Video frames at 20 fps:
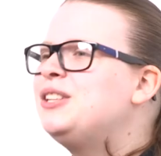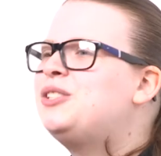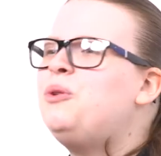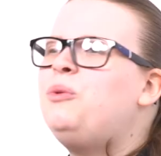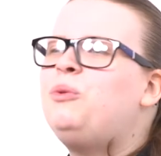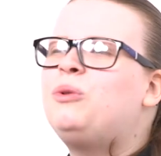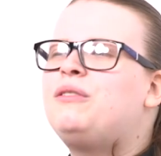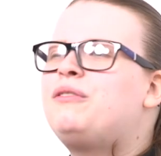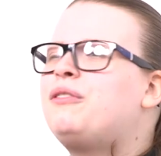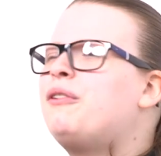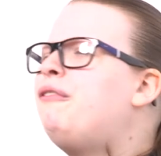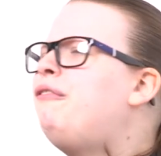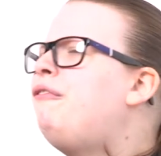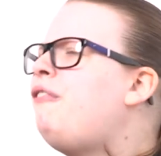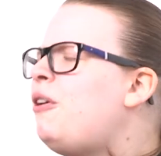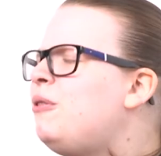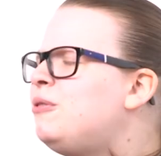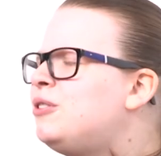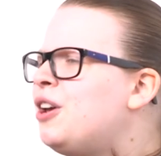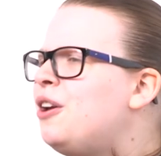So all of your
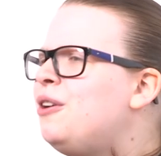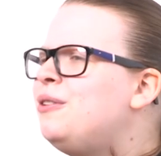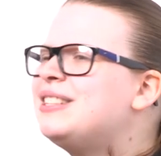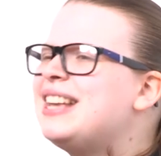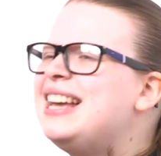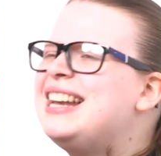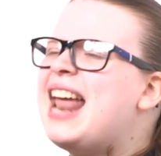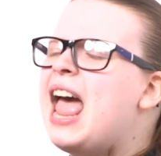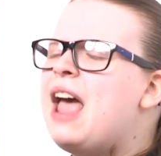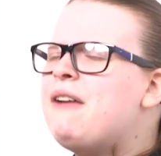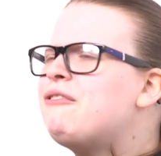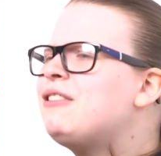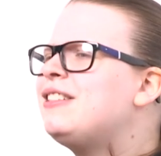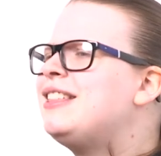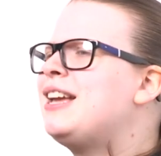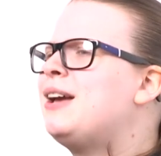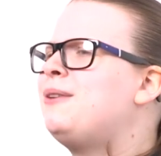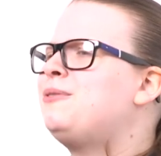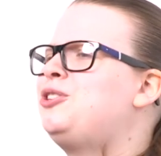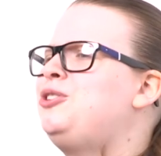photos and
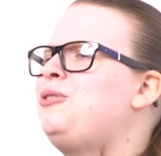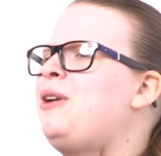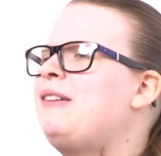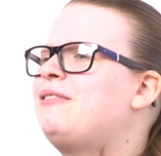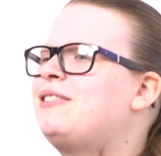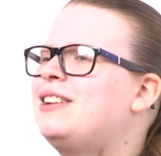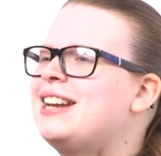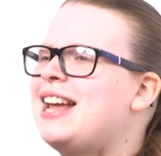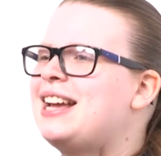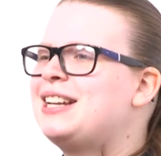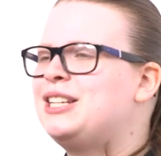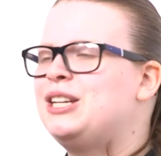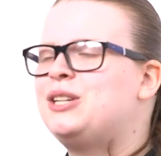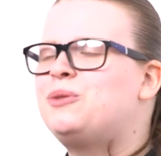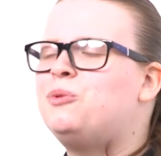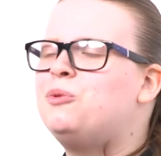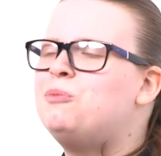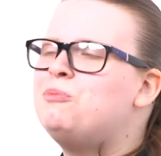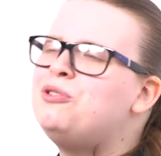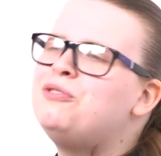everything else you have connected
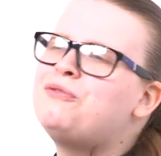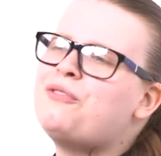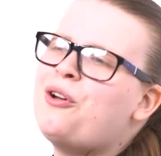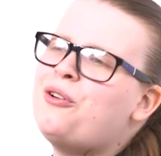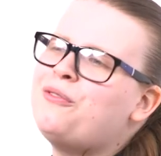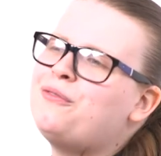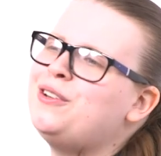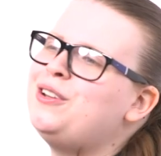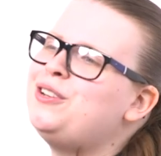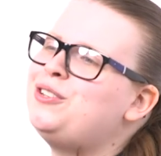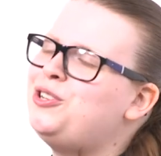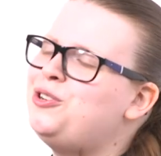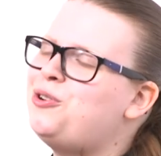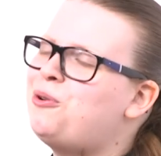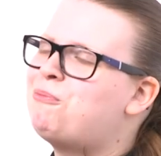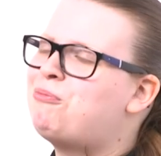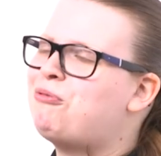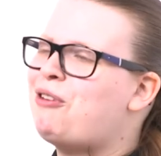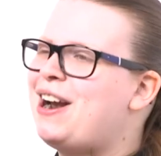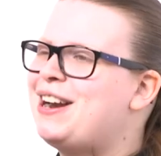will move over to your
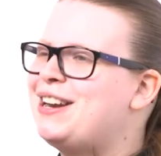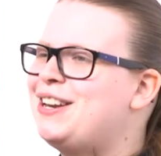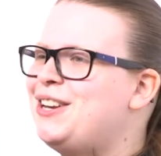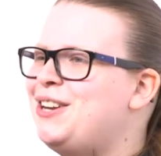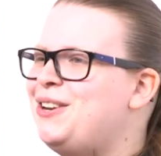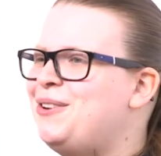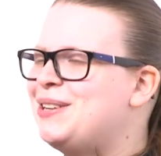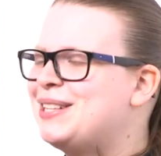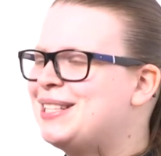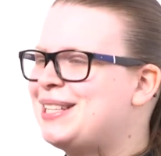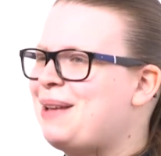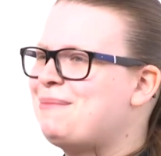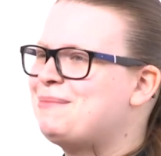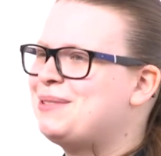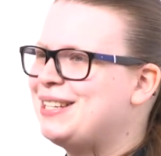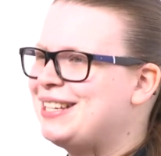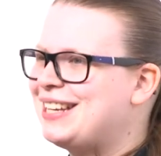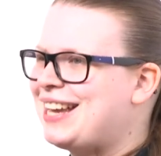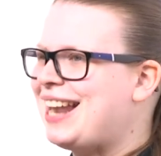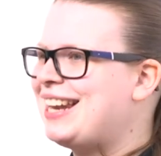brand new
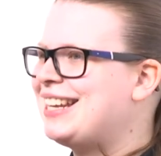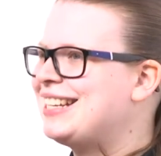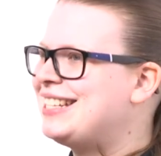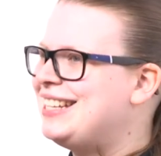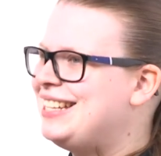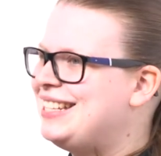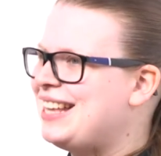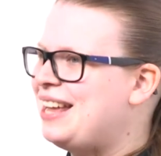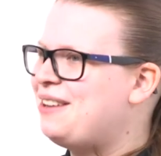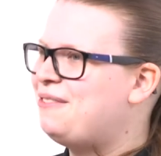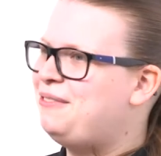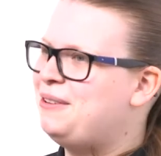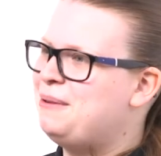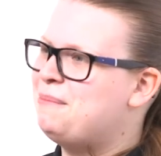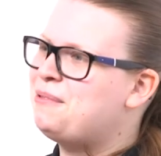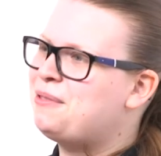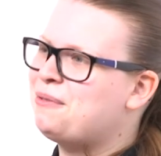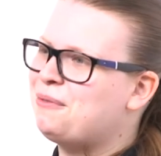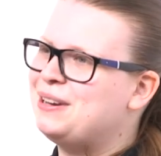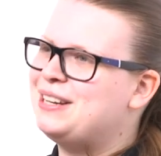Samsung Galaxy Z
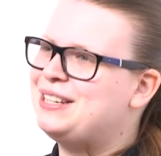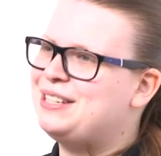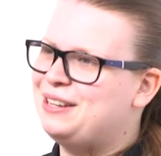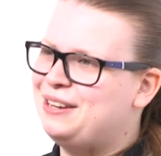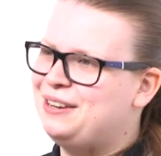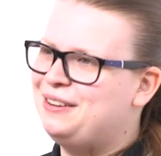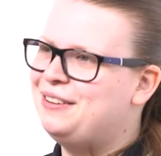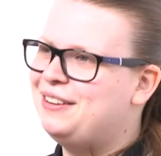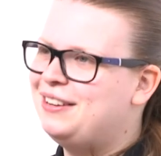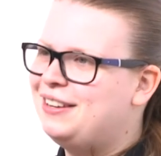Flip 3 too.